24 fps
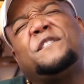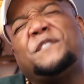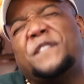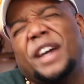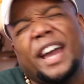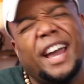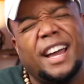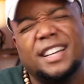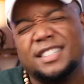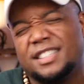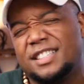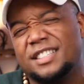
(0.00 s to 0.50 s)

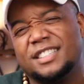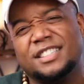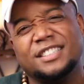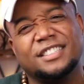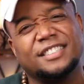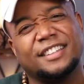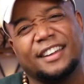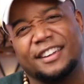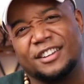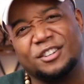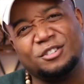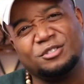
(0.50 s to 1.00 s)

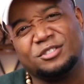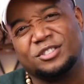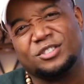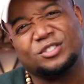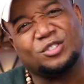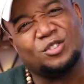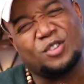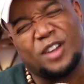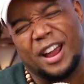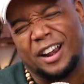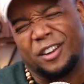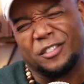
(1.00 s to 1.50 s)
fasting, like you
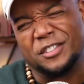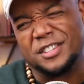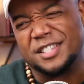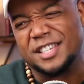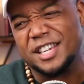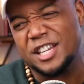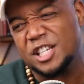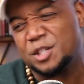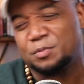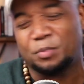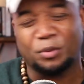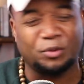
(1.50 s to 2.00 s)
got all this
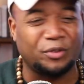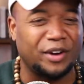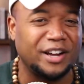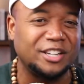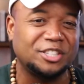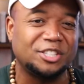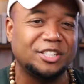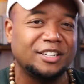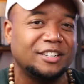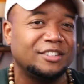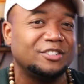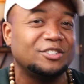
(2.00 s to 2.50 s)

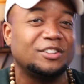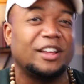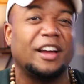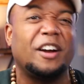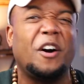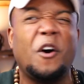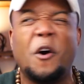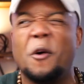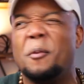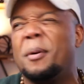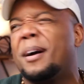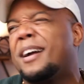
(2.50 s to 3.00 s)
inspiration and you're like,
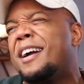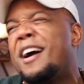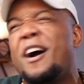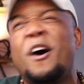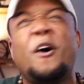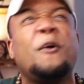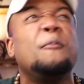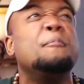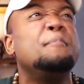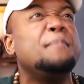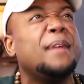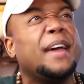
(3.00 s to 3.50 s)
oh my
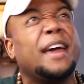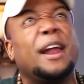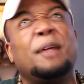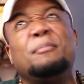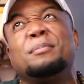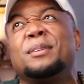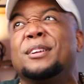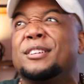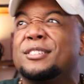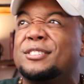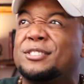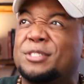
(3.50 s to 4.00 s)
God, oh man, I'm
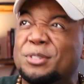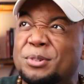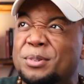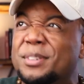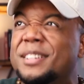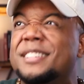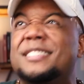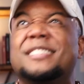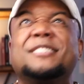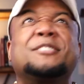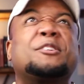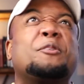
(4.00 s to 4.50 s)
gonna do
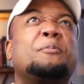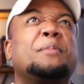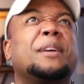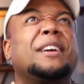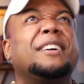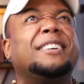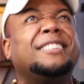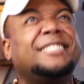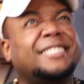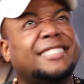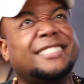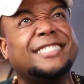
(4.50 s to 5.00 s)
this. It's gonna
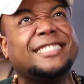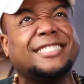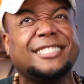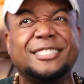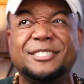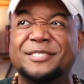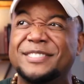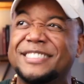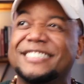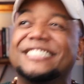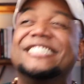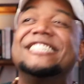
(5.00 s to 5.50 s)
be
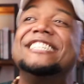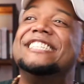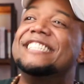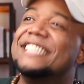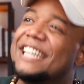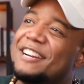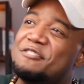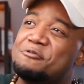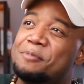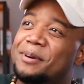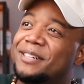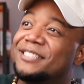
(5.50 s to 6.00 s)
awesome. And
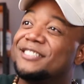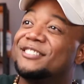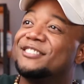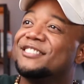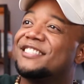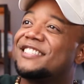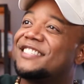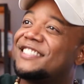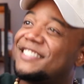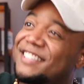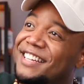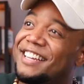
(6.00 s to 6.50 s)
everybody's gonna
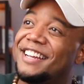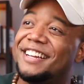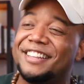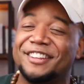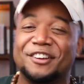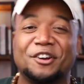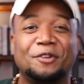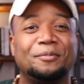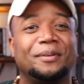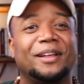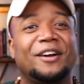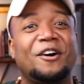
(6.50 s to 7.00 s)
see it and
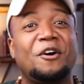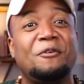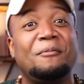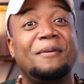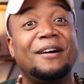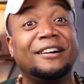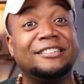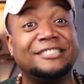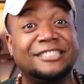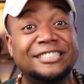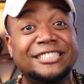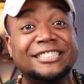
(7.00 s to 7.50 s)
they're gonna be like, oh
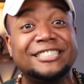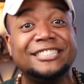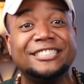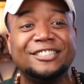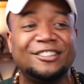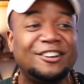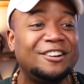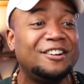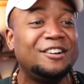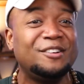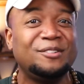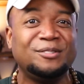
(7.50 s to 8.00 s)
my God,
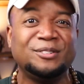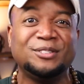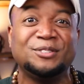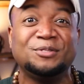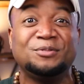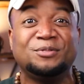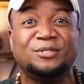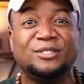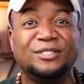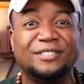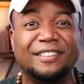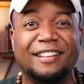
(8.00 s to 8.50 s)

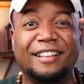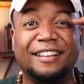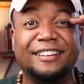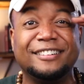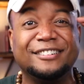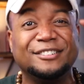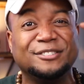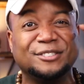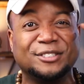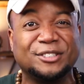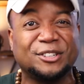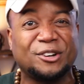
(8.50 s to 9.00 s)
oh, it
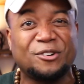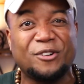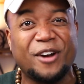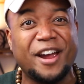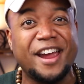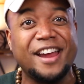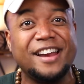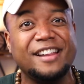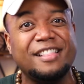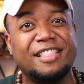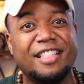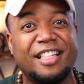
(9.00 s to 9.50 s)
was
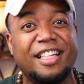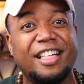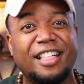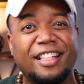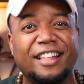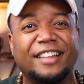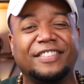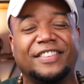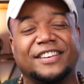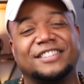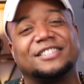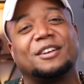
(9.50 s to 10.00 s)
great.
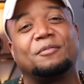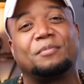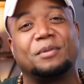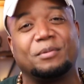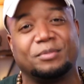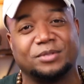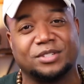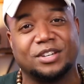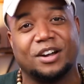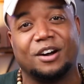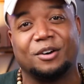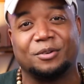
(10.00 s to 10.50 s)
And that's how
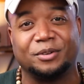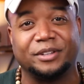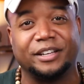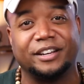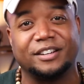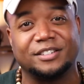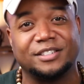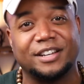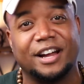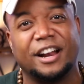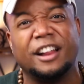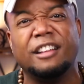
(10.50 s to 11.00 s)
people talk when they're
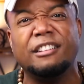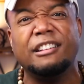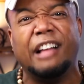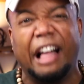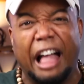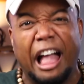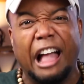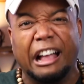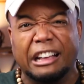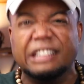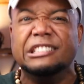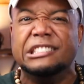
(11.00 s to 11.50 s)
excited,
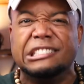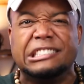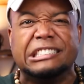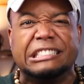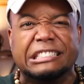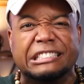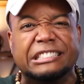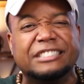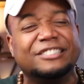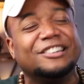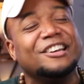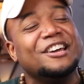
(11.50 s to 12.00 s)

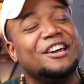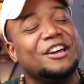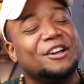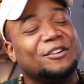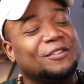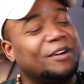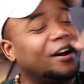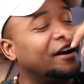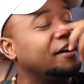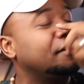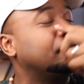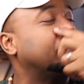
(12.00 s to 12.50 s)

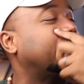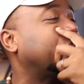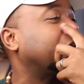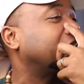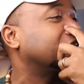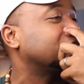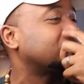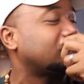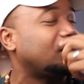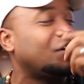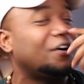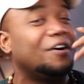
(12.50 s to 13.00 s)
right? Like
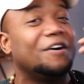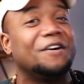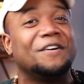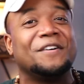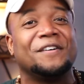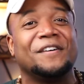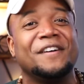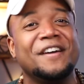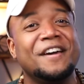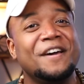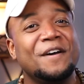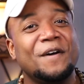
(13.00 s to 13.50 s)
there's
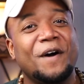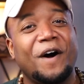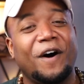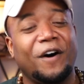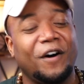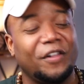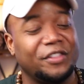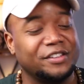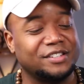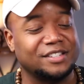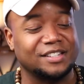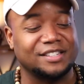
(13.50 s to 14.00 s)

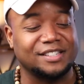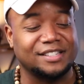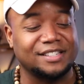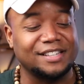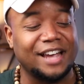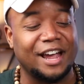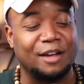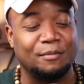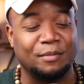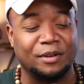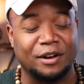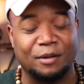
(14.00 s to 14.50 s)
all this
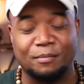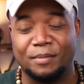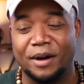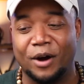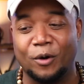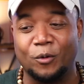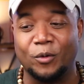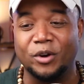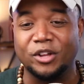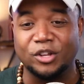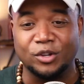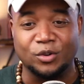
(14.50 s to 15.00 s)
excitement
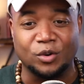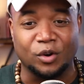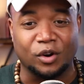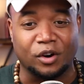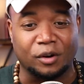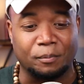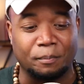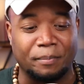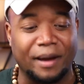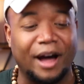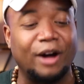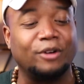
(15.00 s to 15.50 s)
about what
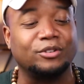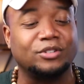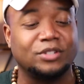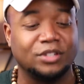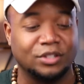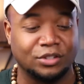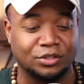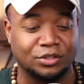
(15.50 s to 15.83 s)
you're about to